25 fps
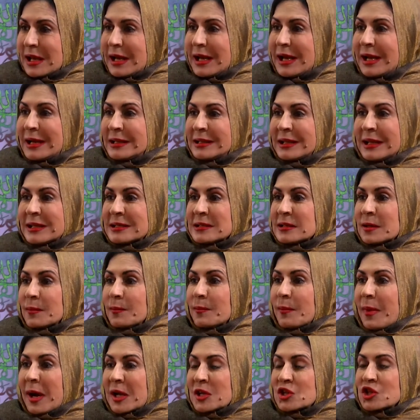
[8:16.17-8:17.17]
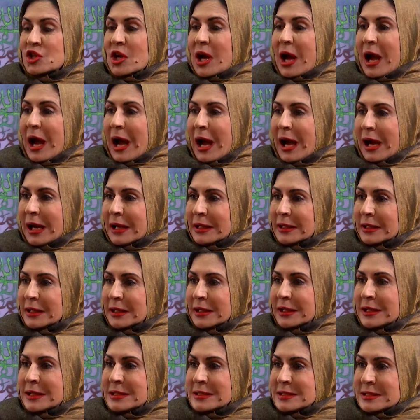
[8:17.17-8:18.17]
and at a much
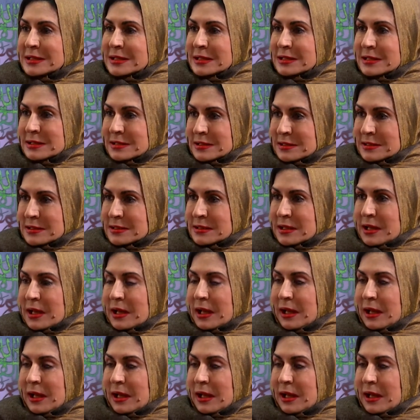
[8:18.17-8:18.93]
higher incidence